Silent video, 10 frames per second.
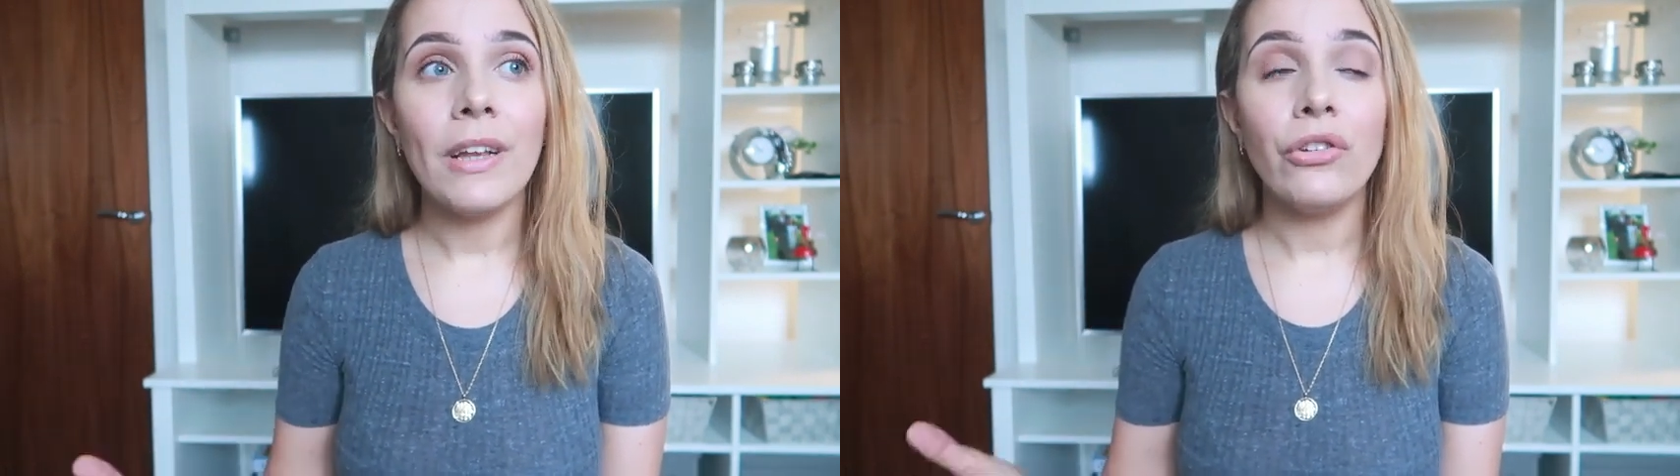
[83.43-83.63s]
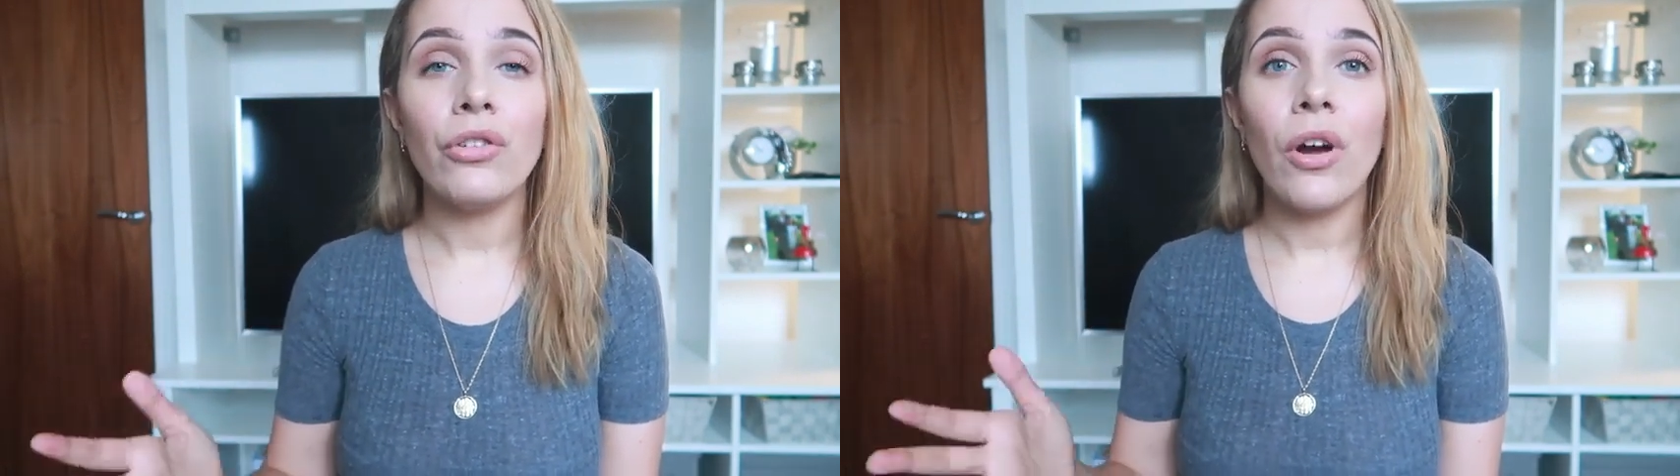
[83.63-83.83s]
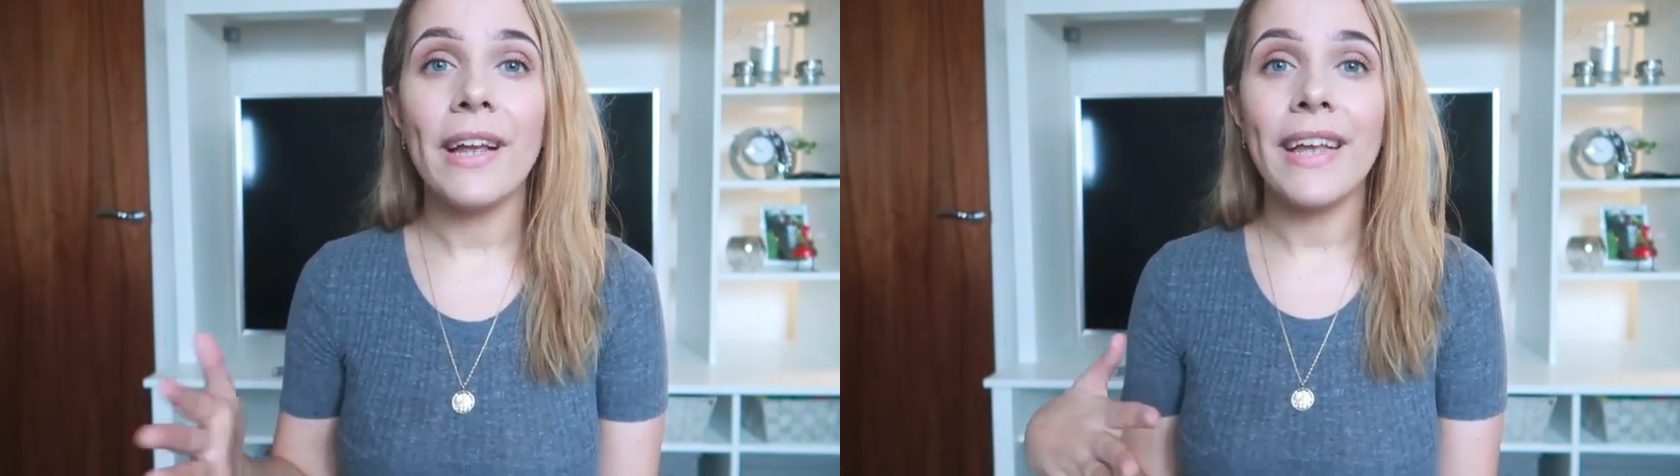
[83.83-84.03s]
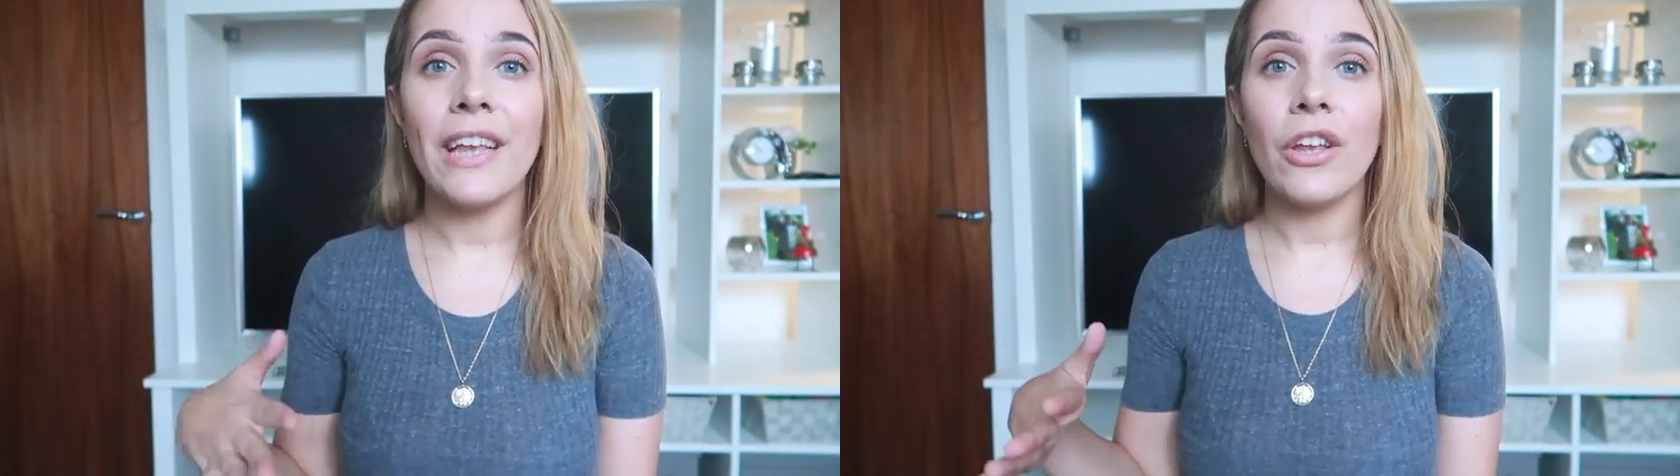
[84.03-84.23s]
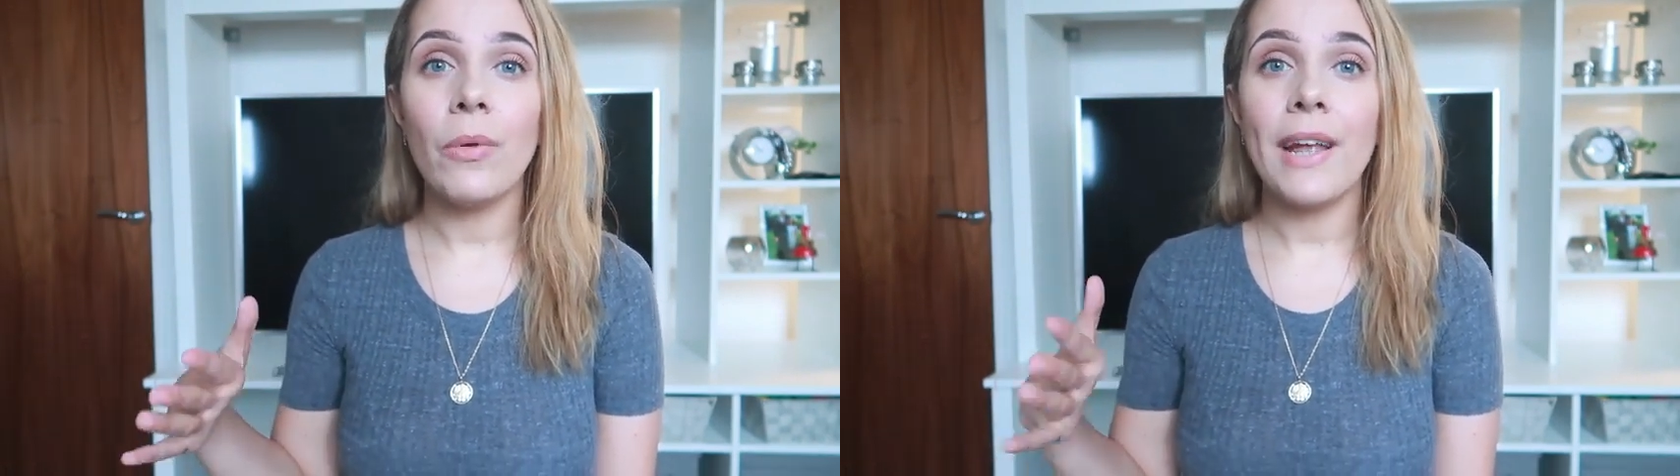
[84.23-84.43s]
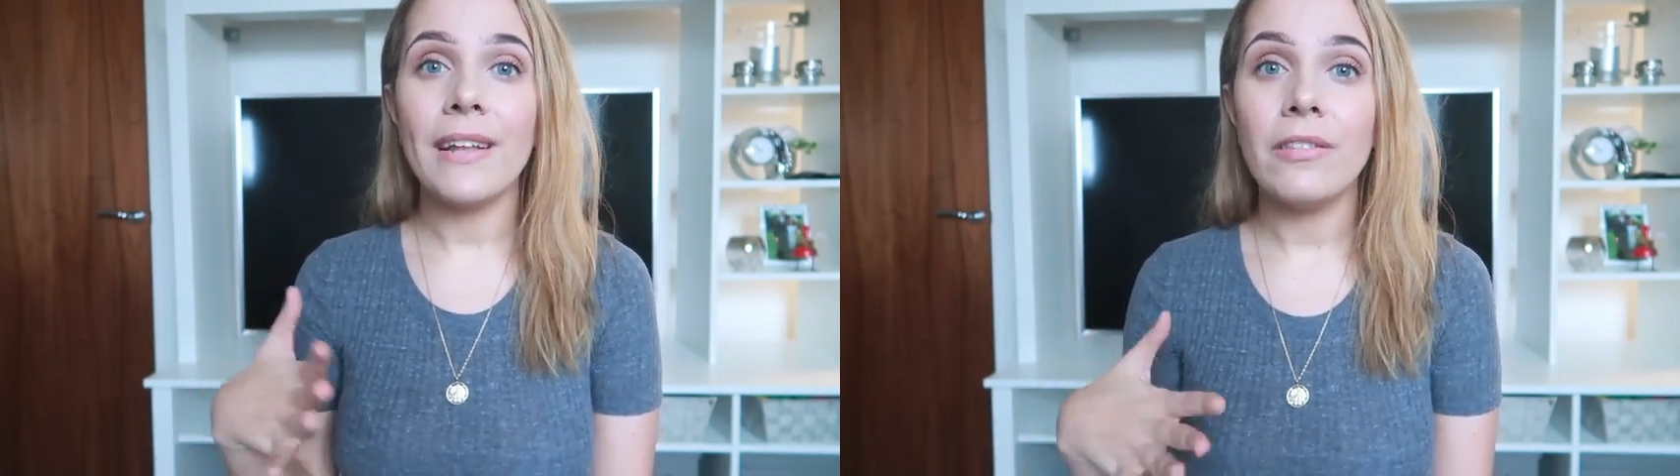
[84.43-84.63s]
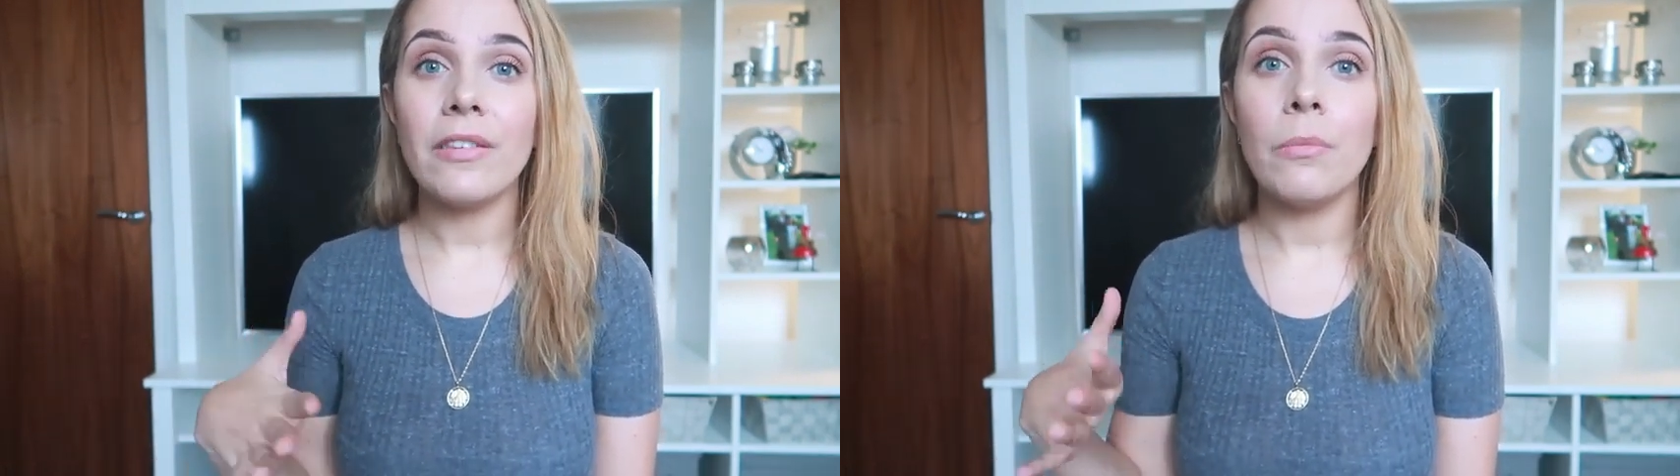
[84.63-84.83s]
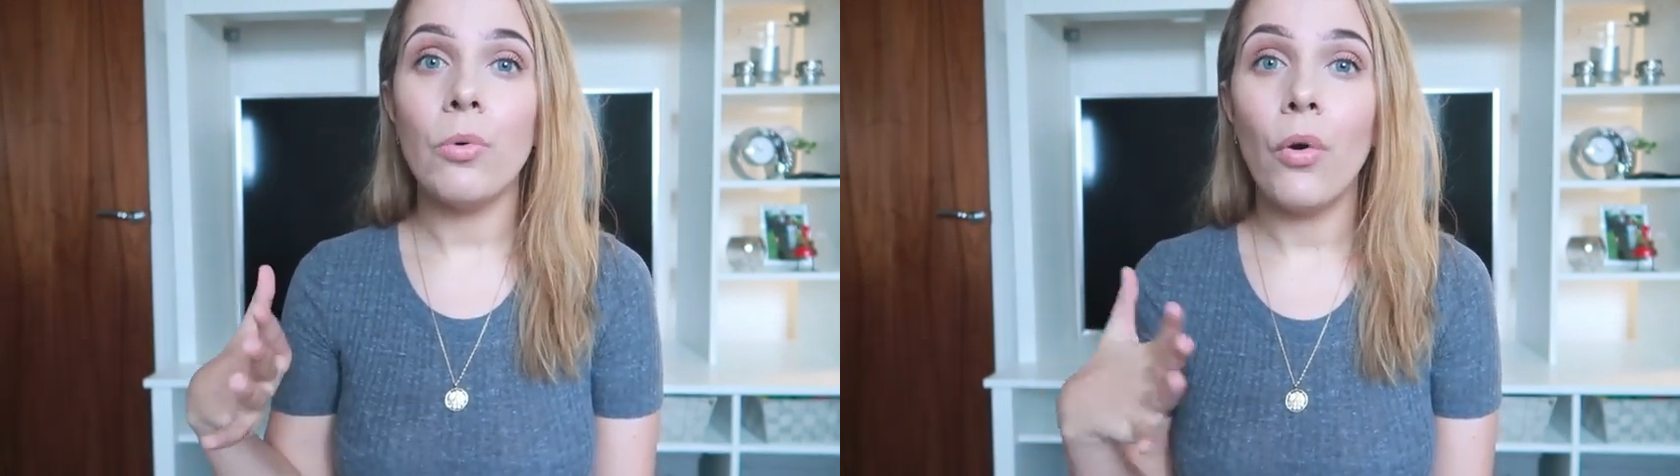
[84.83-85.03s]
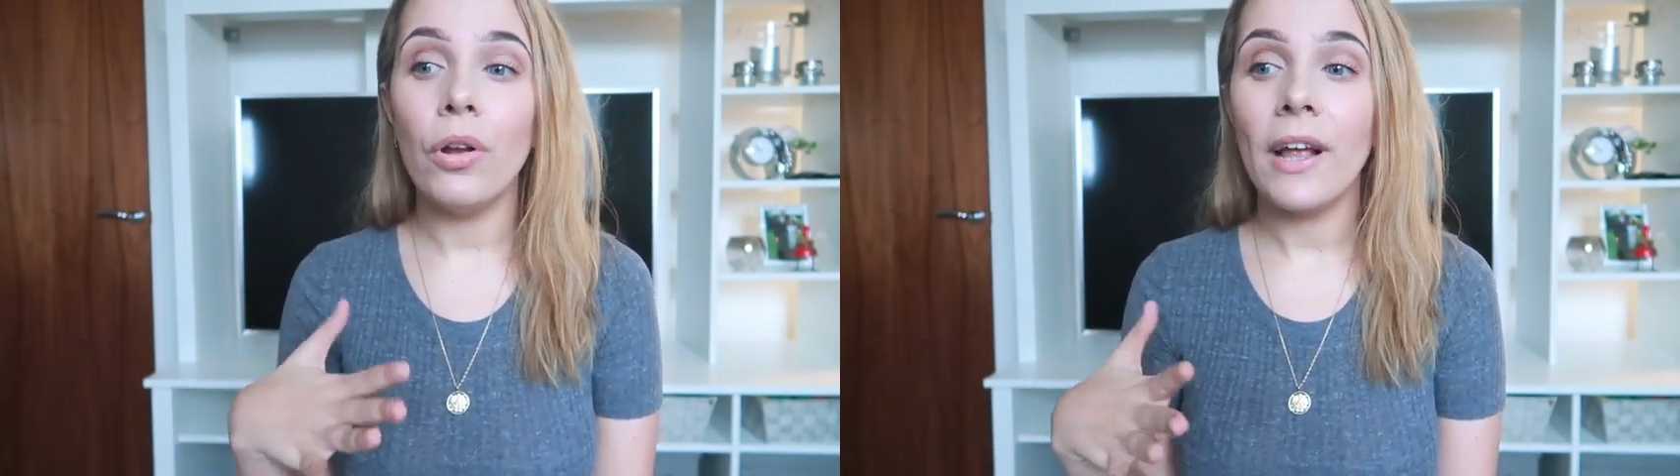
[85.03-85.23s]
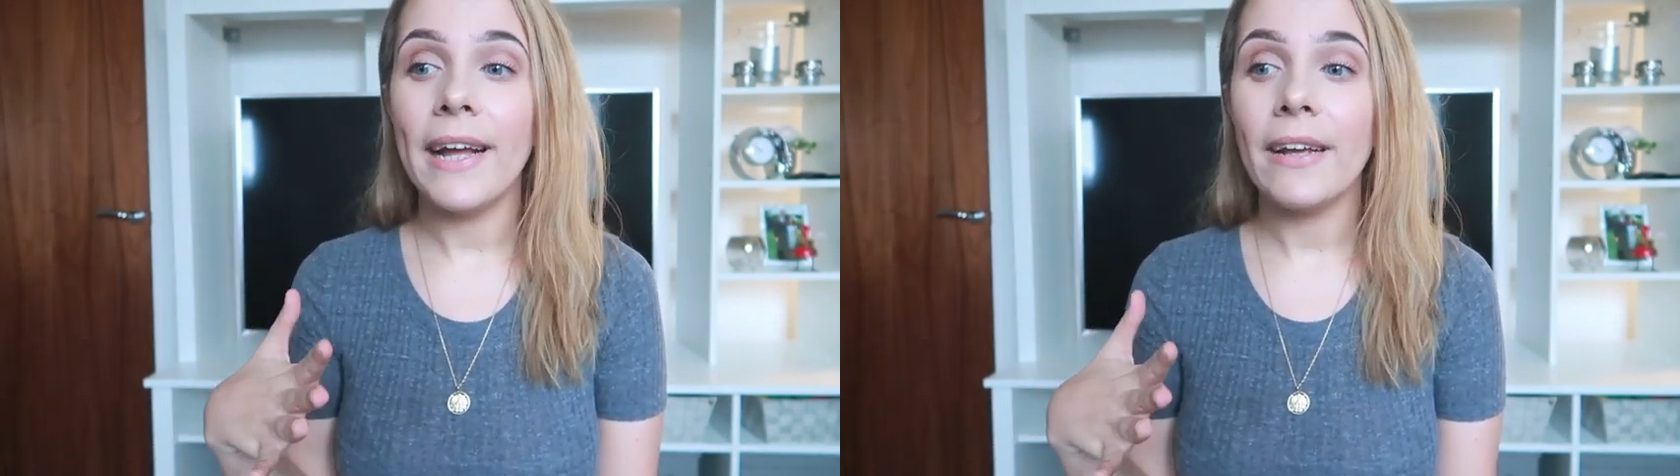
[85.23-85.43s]
Let's try and get you into more
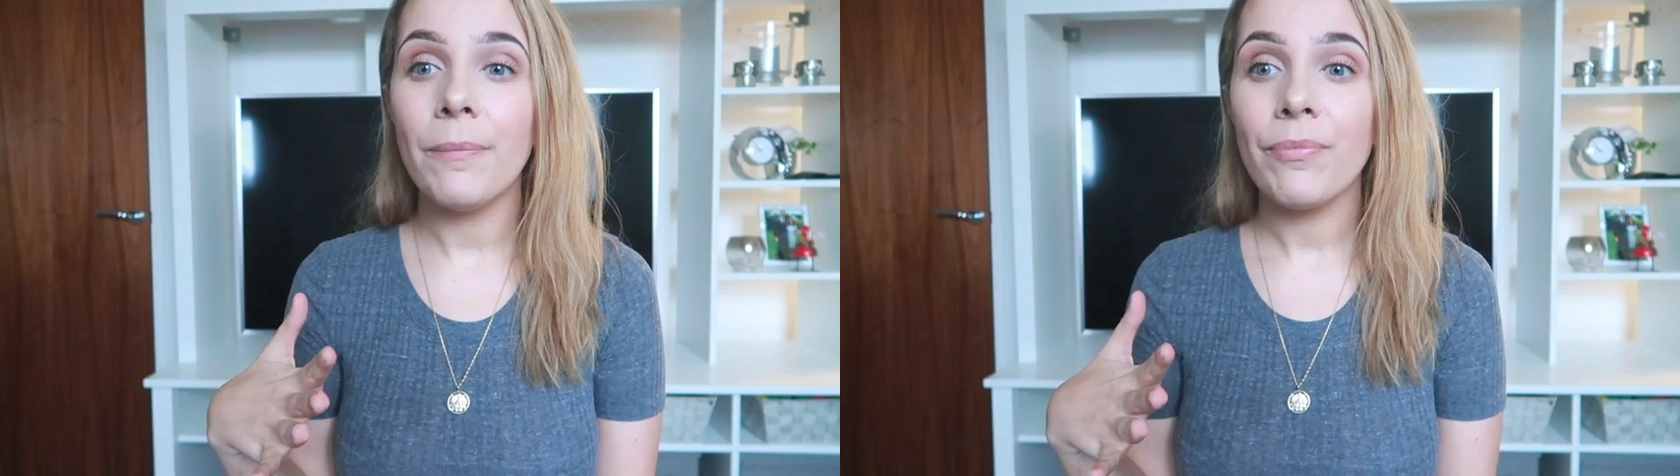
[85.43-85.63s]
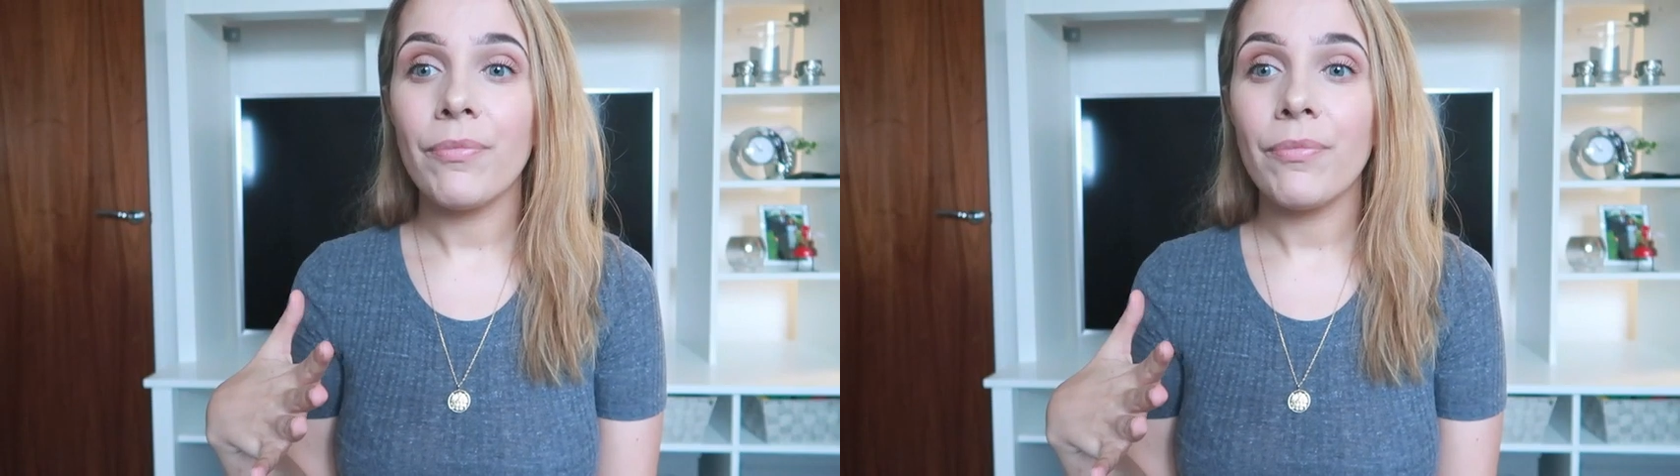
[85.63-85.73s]
like